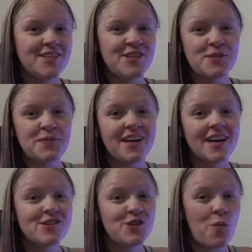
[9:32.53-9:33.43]
Just
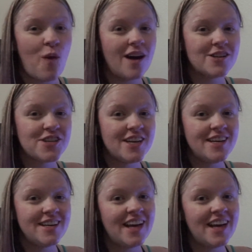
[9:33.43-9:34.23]
because you wash it